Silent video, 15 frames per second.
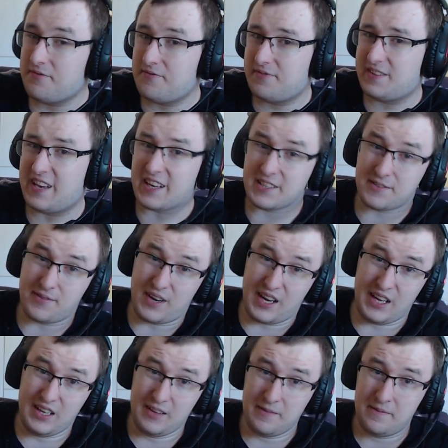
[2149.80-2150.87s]
text
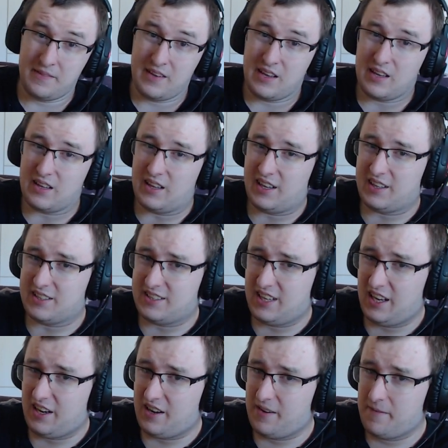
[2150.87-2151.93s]
file, like the
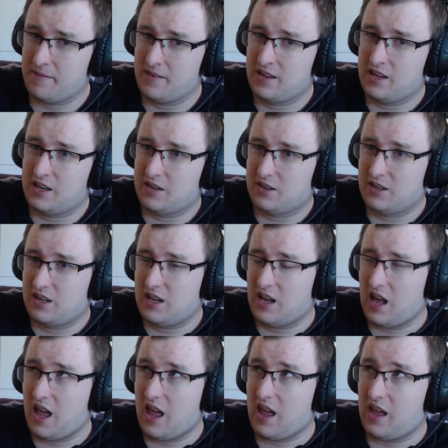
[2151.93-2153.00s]
data.
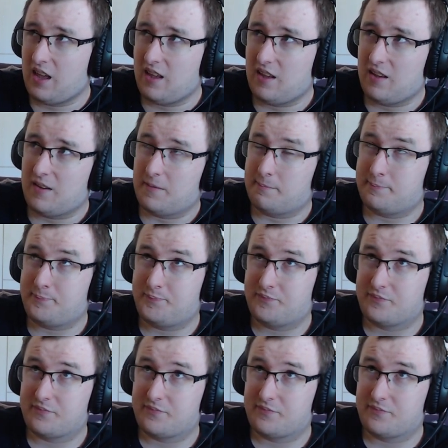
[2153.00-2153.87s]
Um,